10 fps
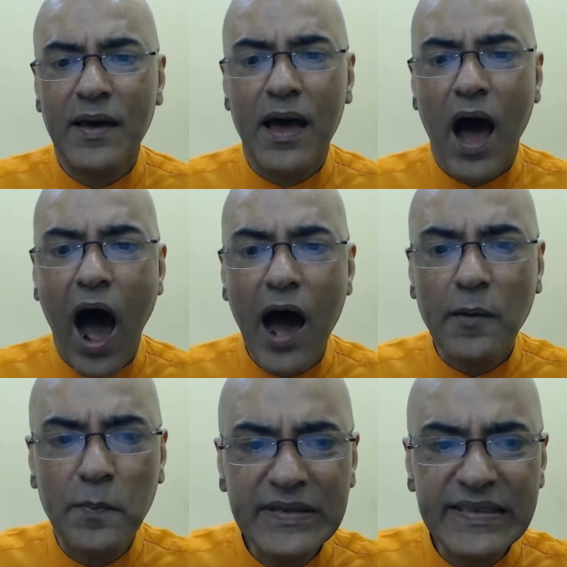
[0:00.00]

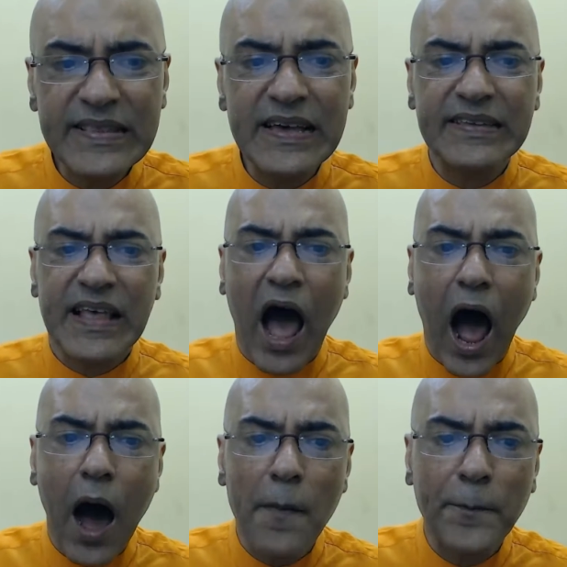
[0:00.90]
our business,
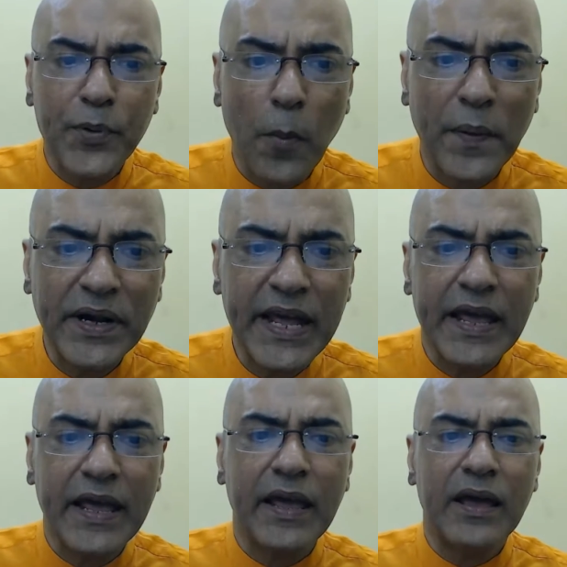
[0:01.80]
our
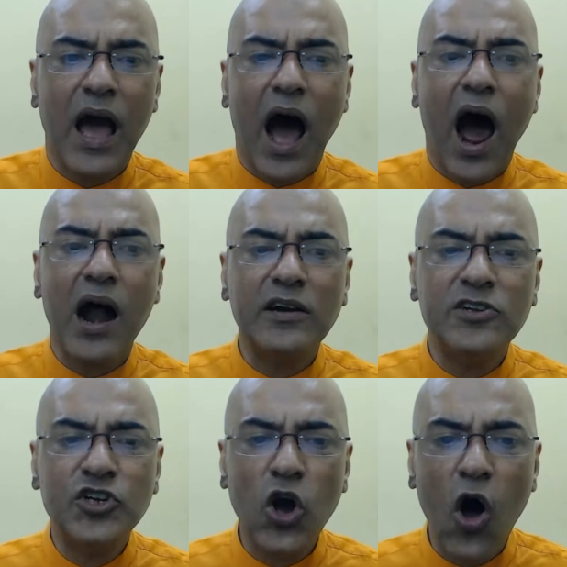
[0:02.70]
property, our
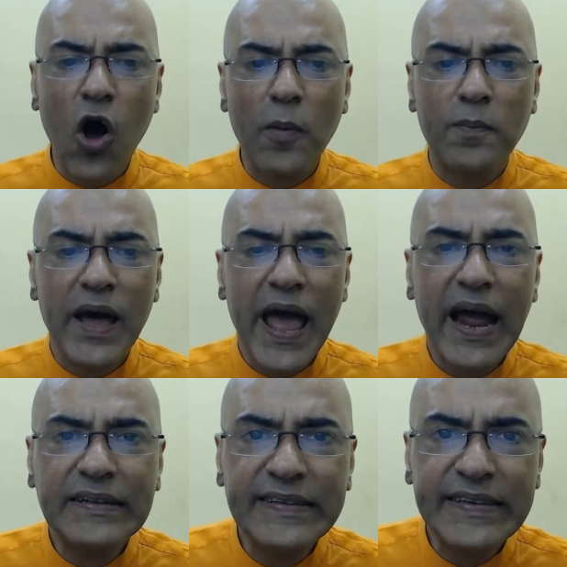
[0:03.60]
job,
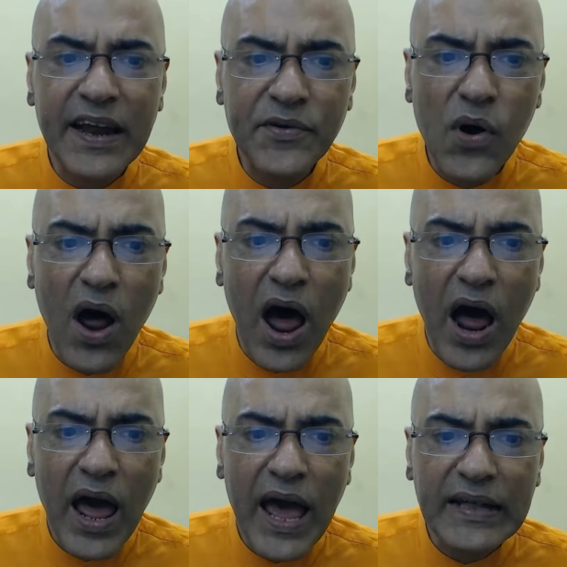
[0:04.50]
etc.,
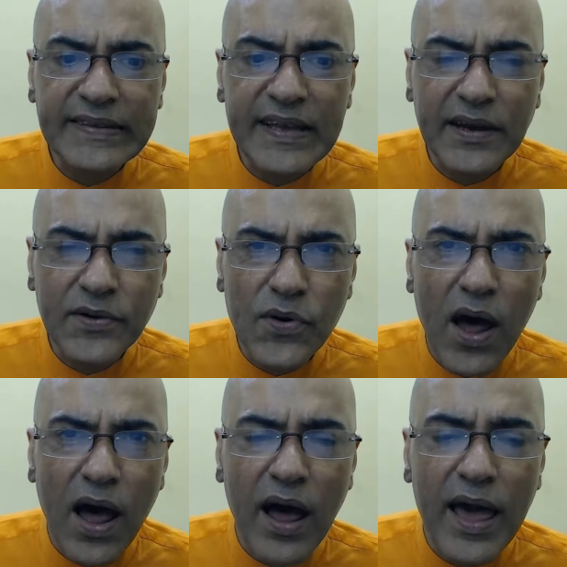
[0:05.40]

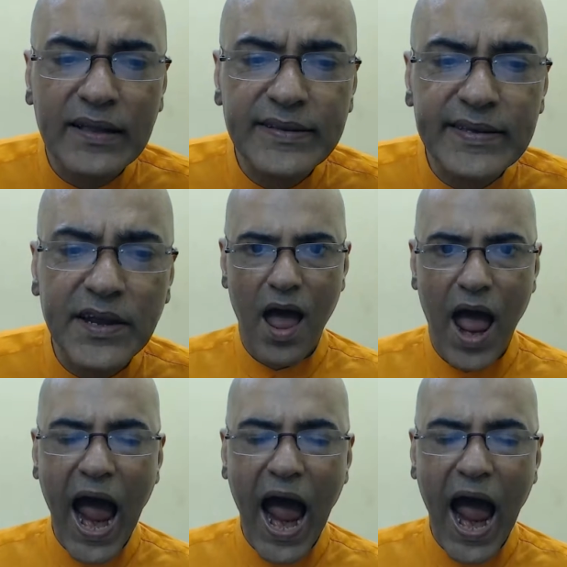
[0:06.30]
etc., etc.